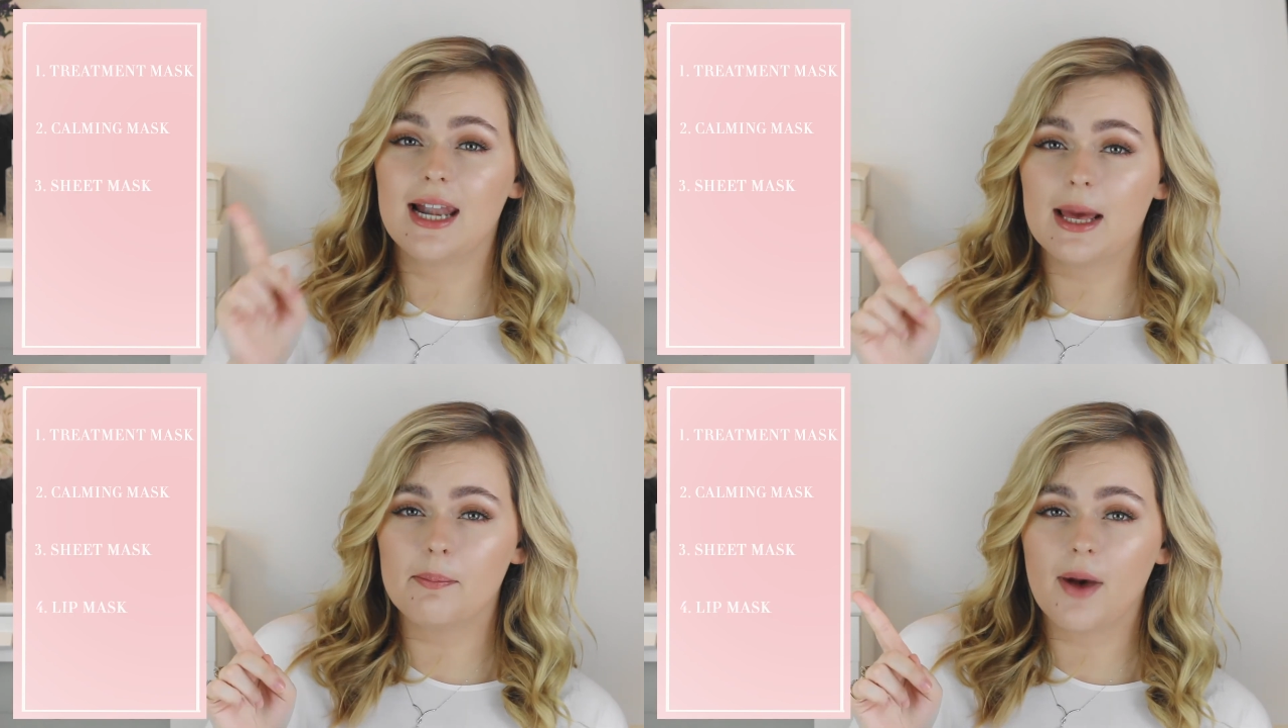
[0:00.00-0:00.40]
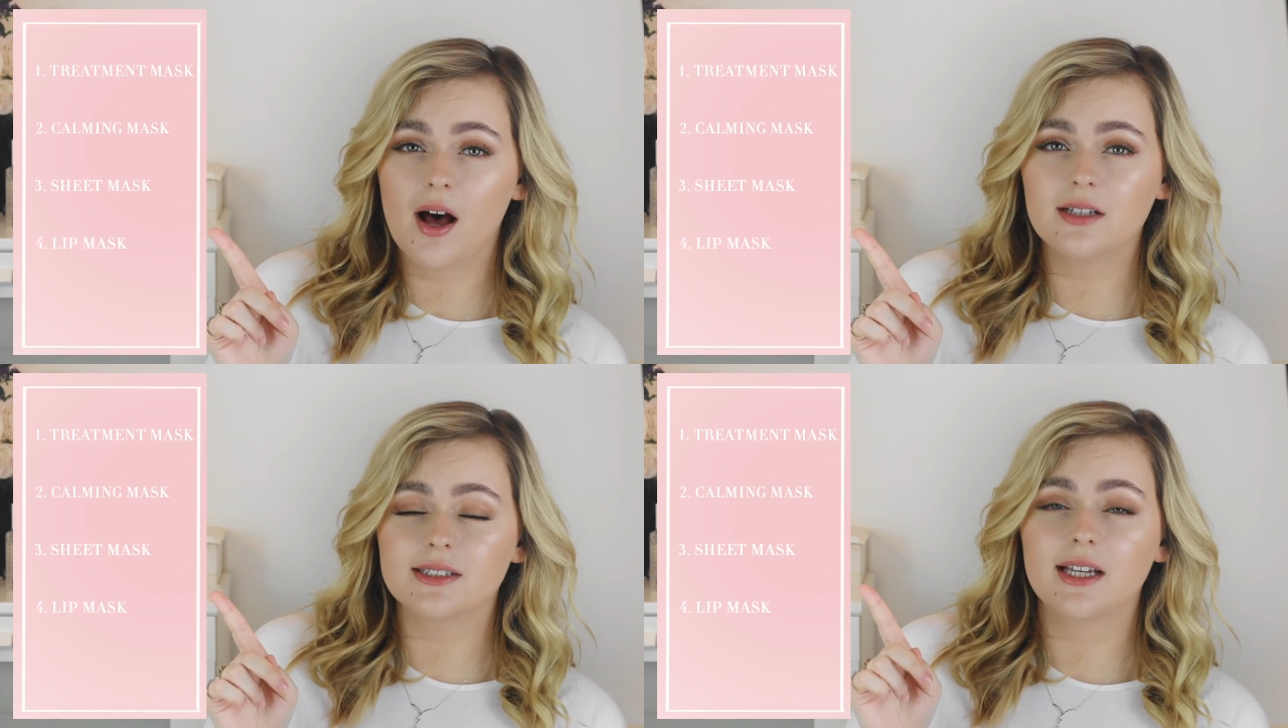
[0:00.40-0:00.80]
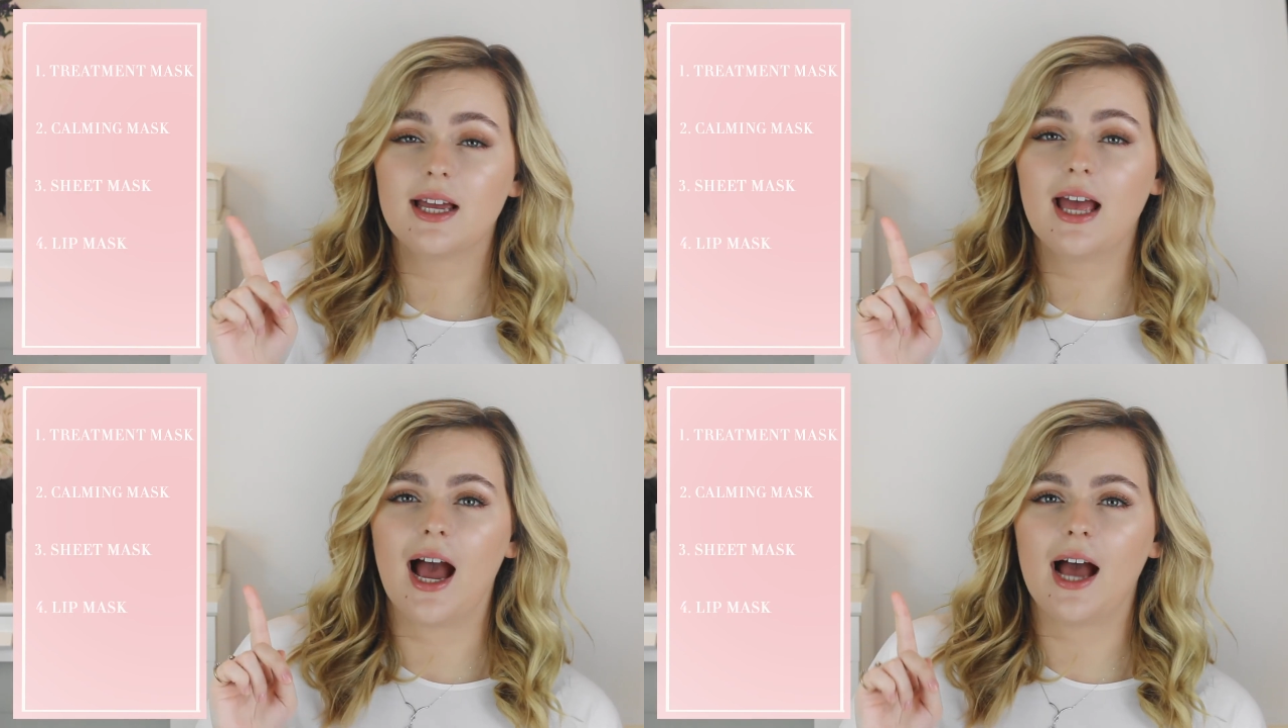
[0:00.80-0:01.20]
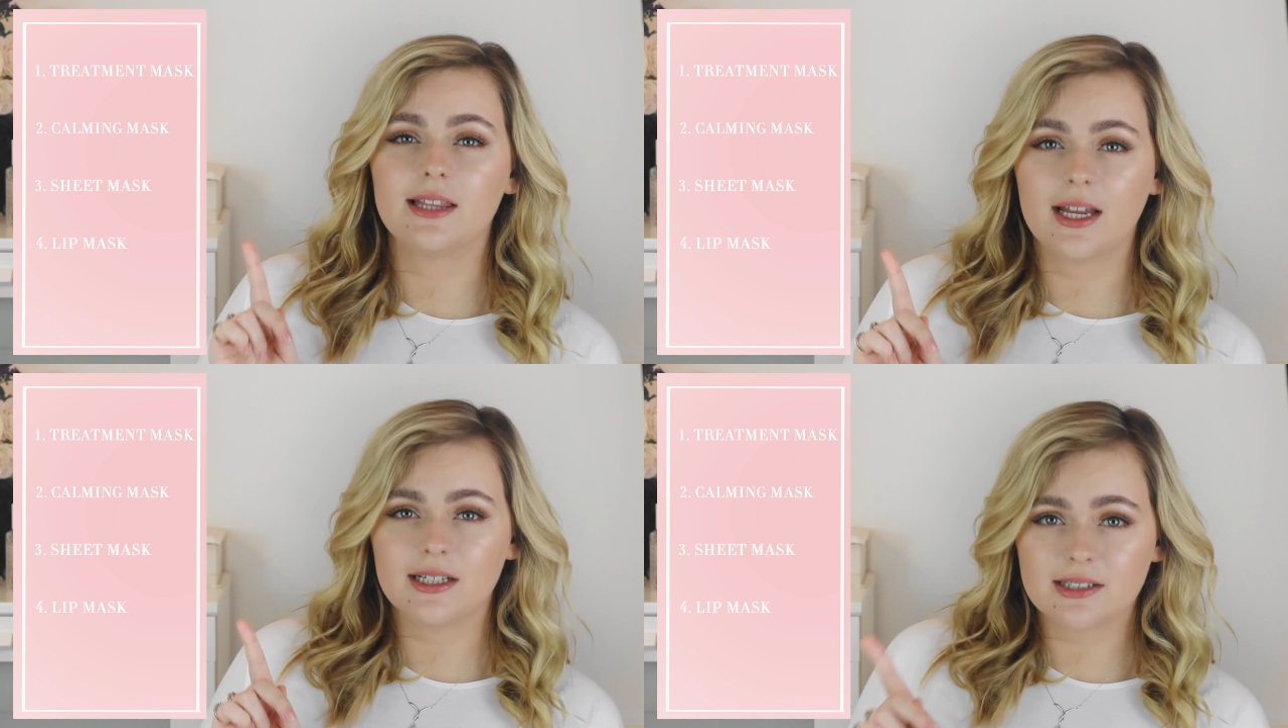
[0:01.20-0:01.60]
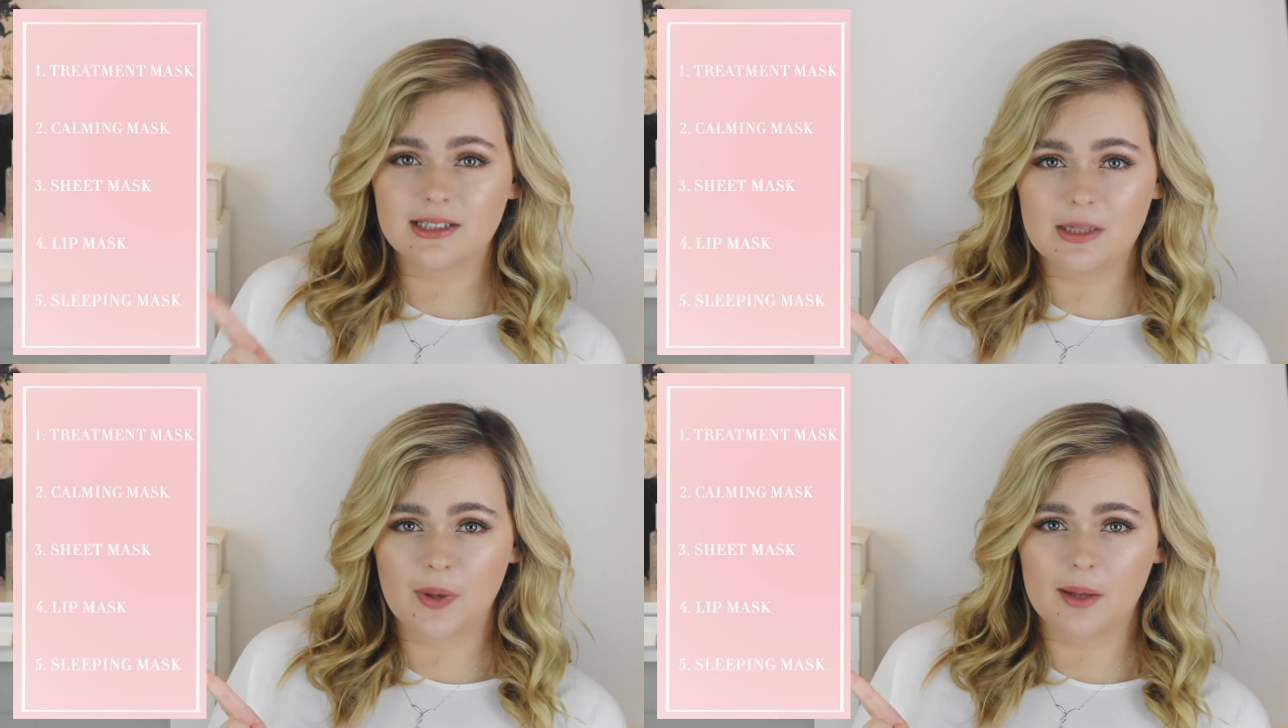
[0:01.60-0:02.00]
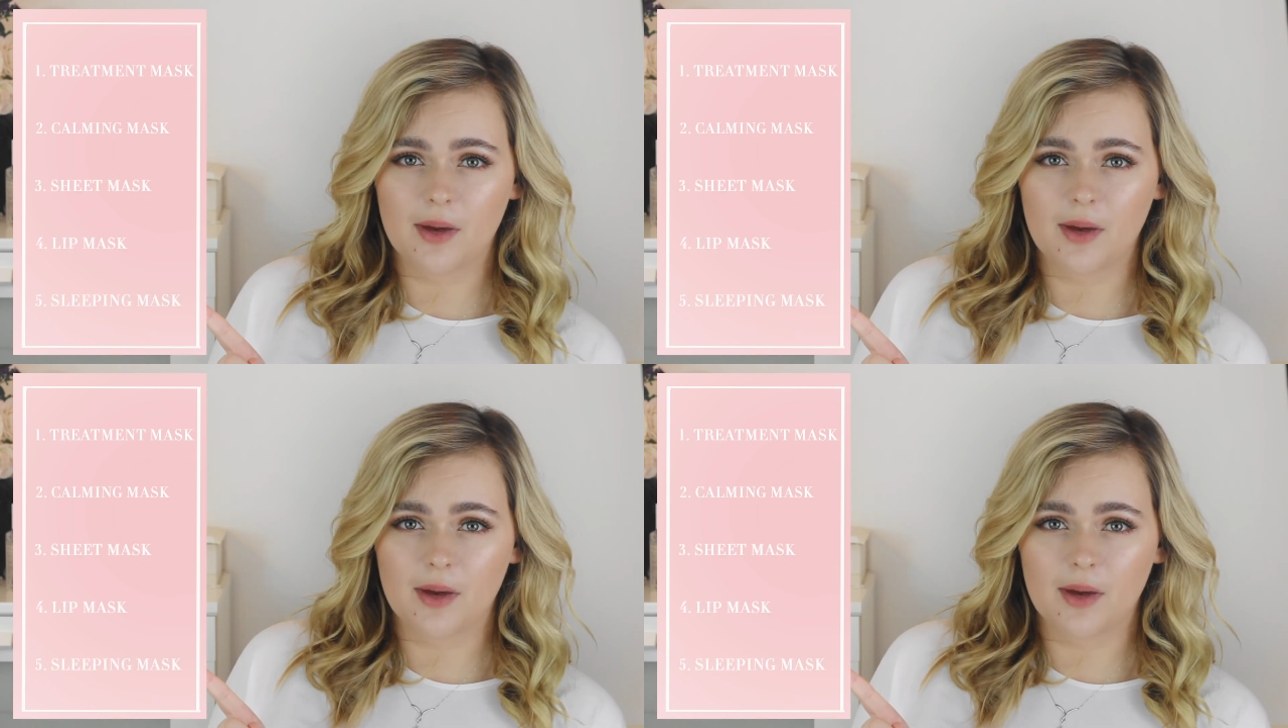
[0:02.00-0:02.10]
lip mask, and then a sleeping